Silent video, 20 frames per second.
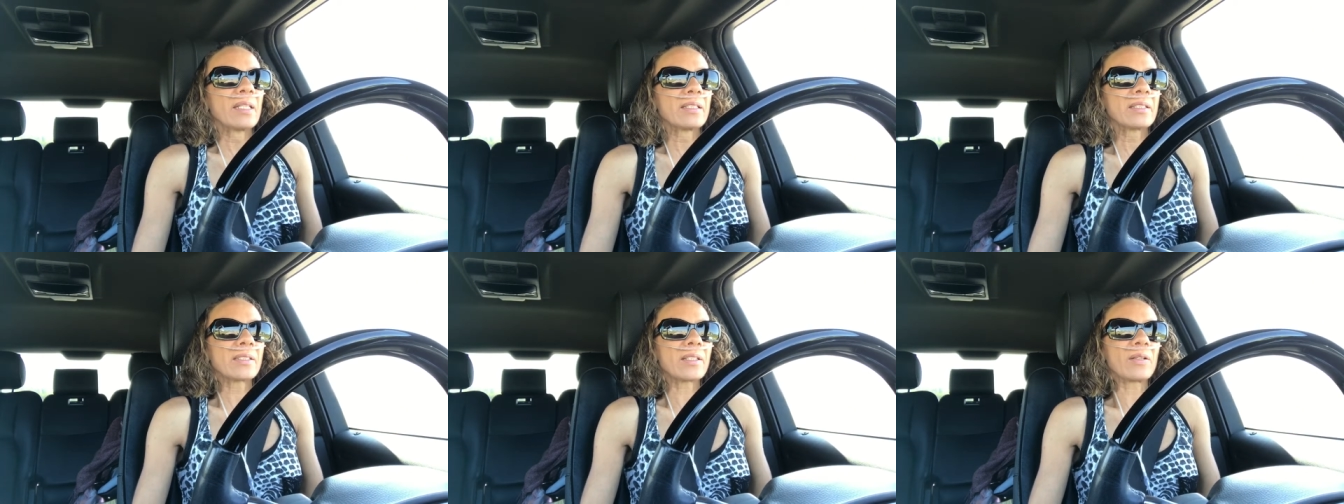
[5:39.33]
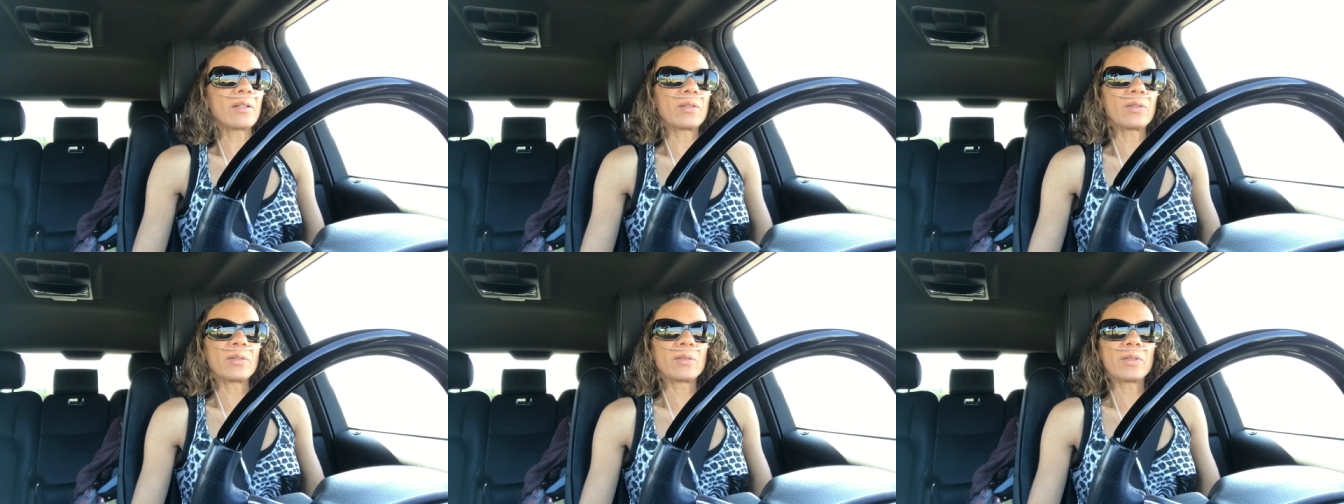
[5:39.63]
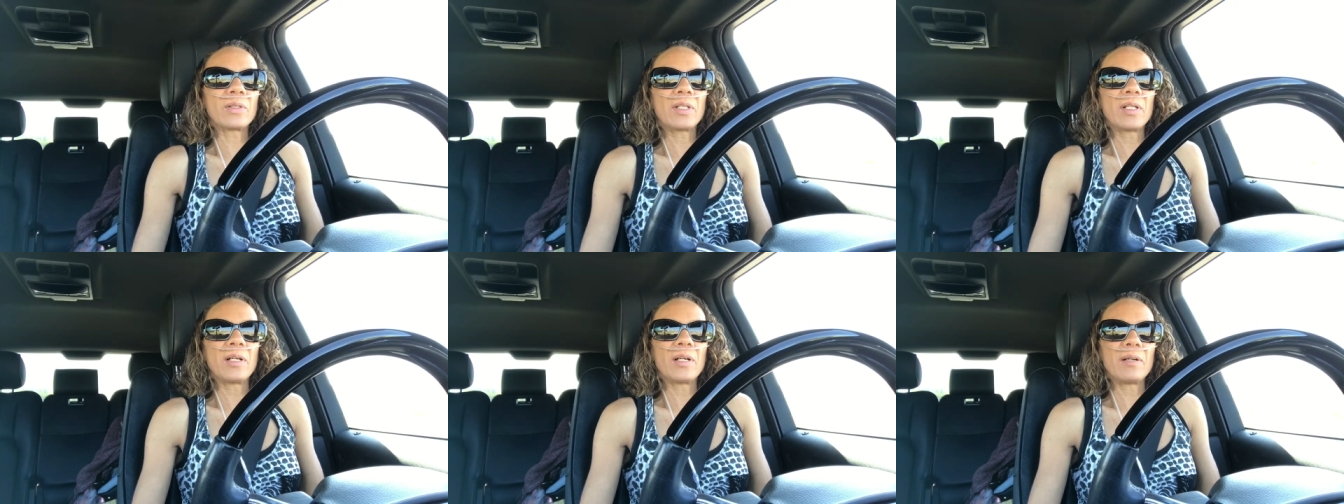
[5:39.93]
so
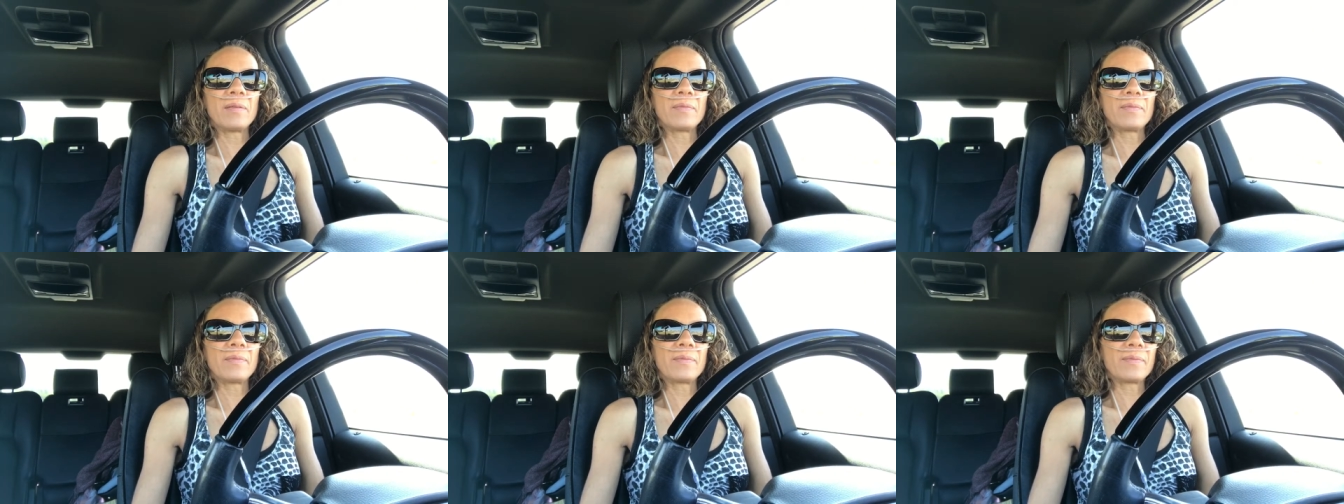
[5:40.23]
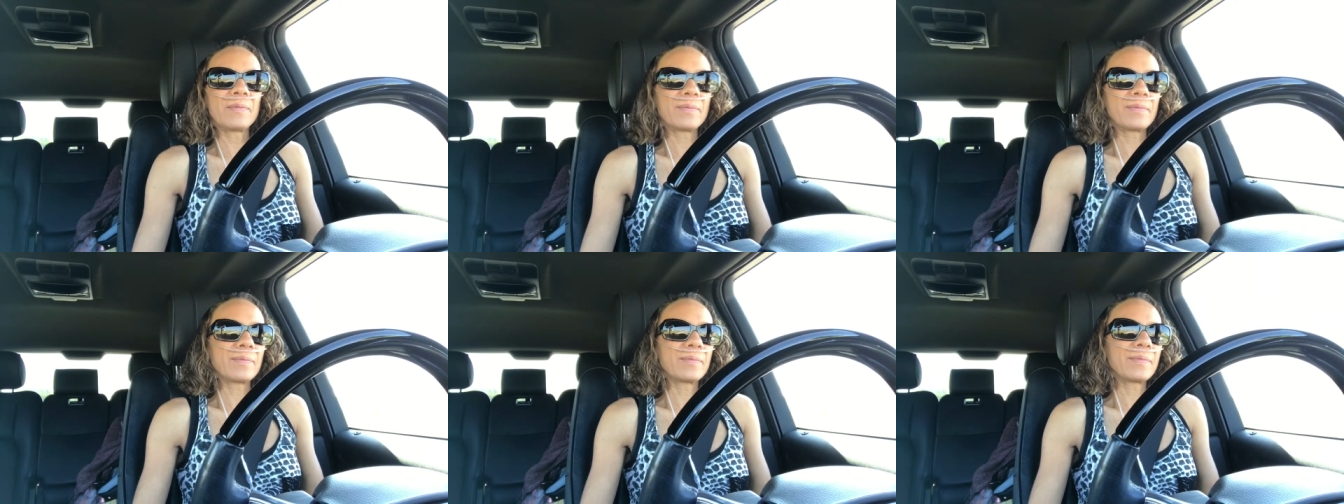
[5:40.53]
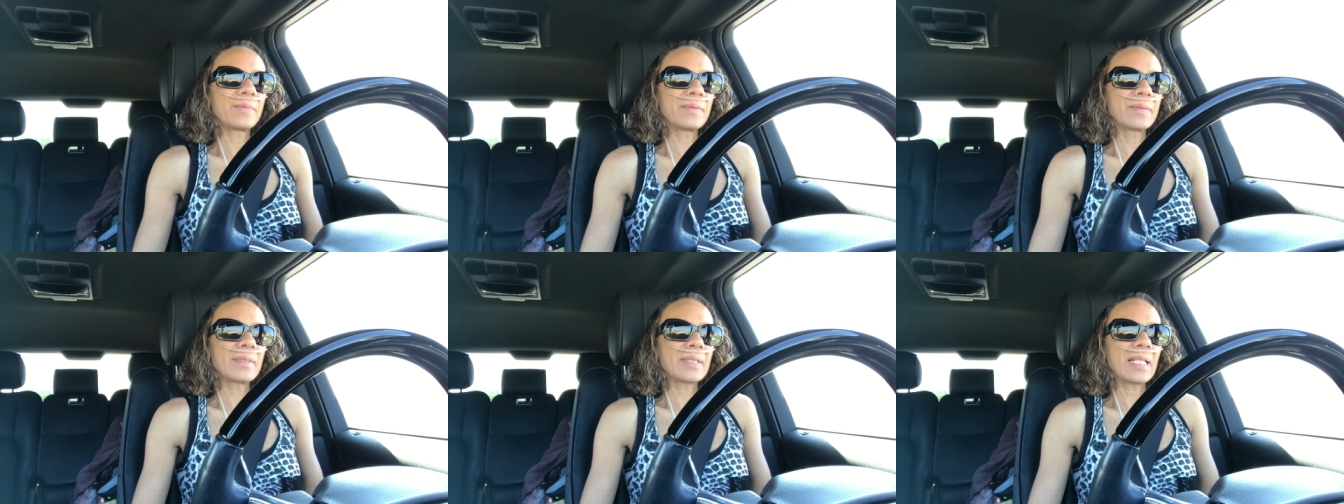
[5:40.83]
um,
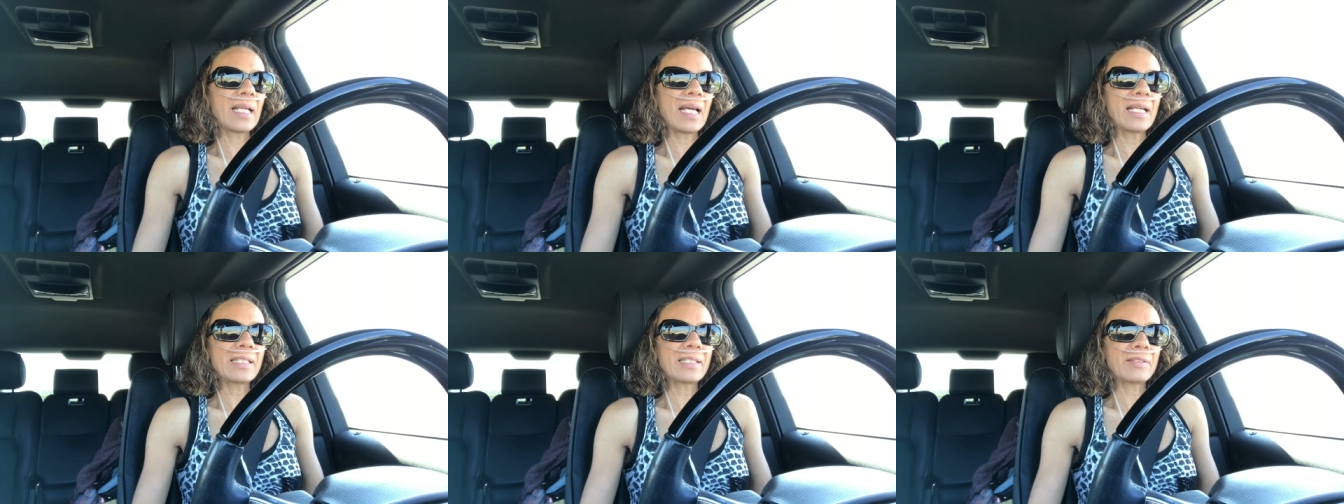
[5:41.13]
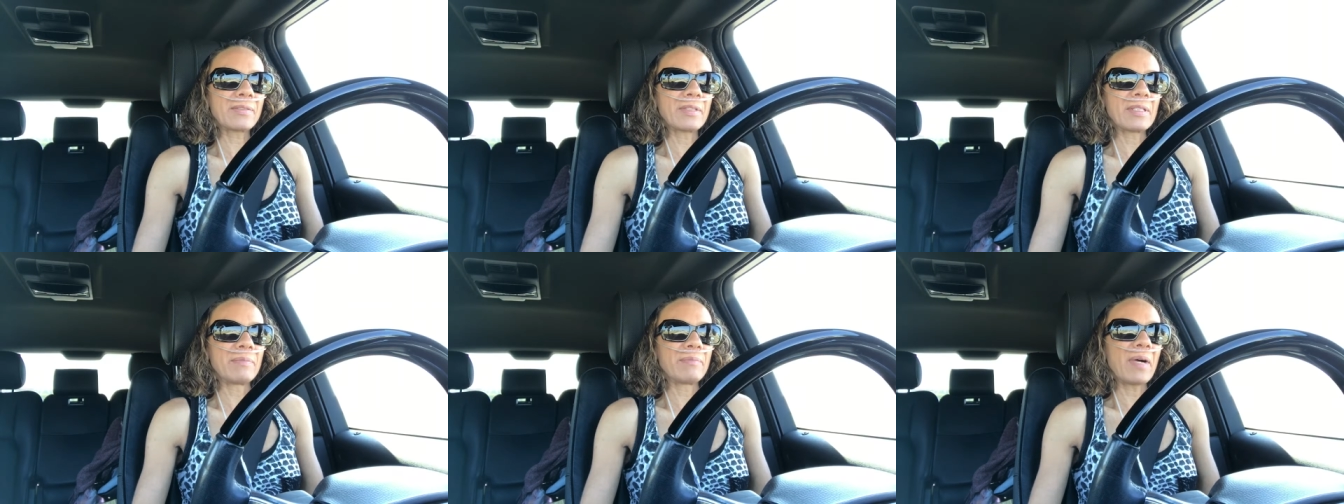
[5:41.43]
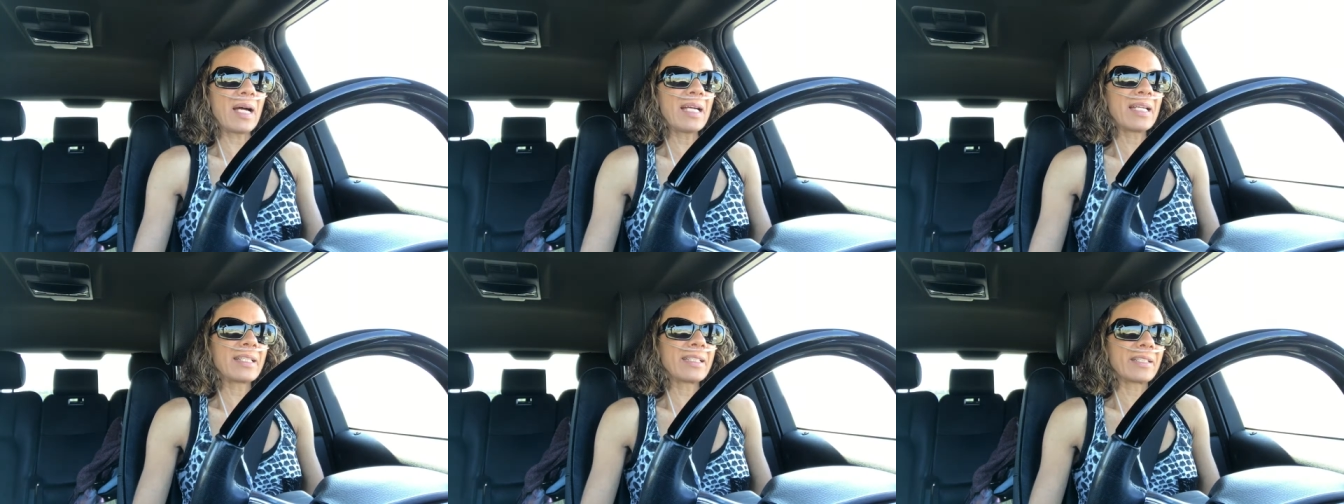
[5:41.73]
as a
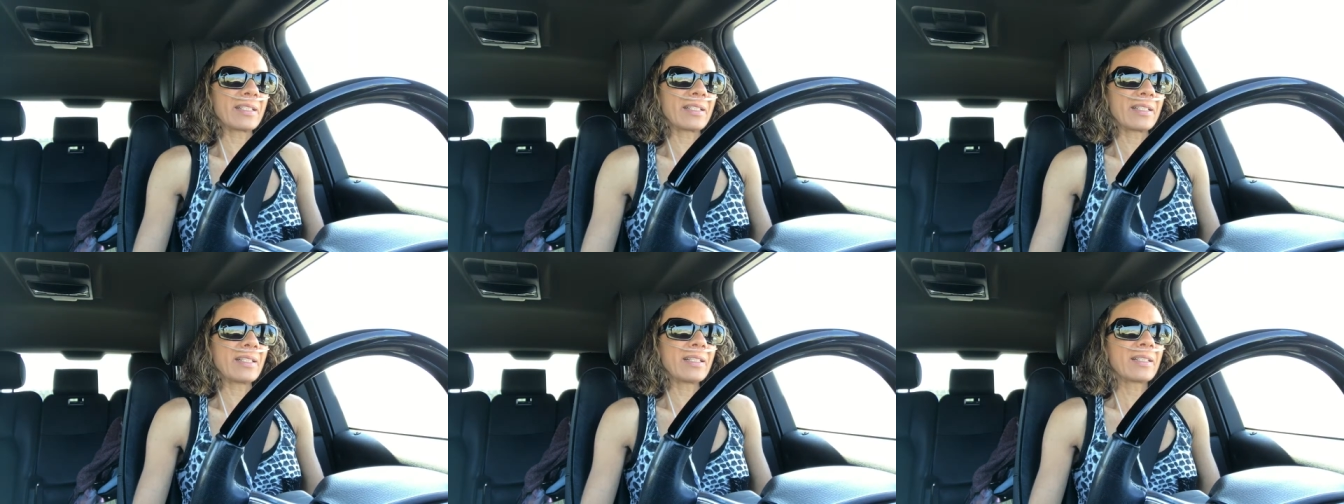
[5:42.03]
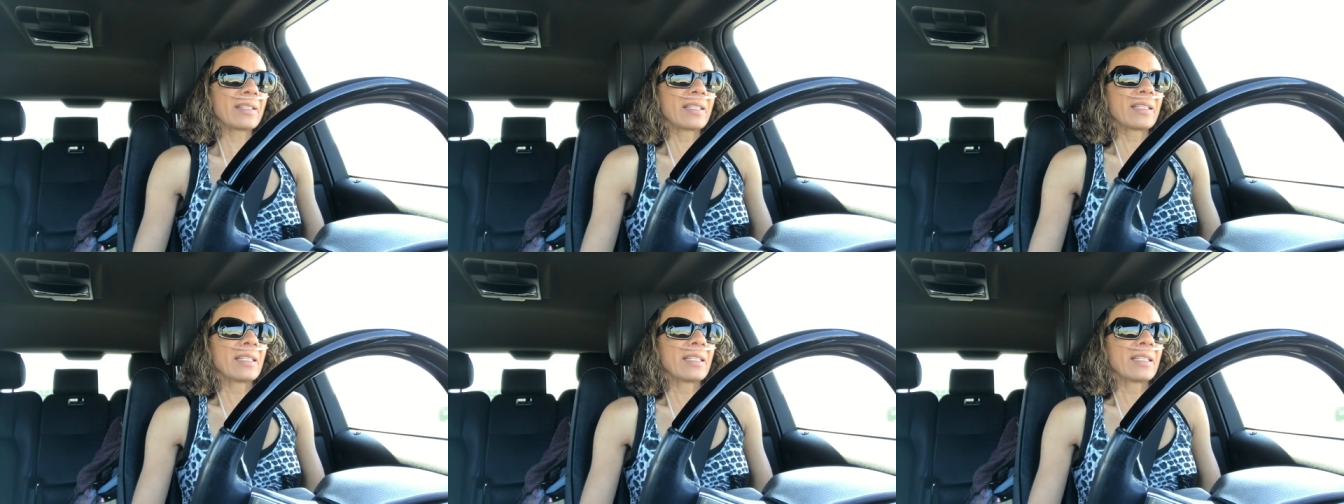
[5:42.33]
reminder,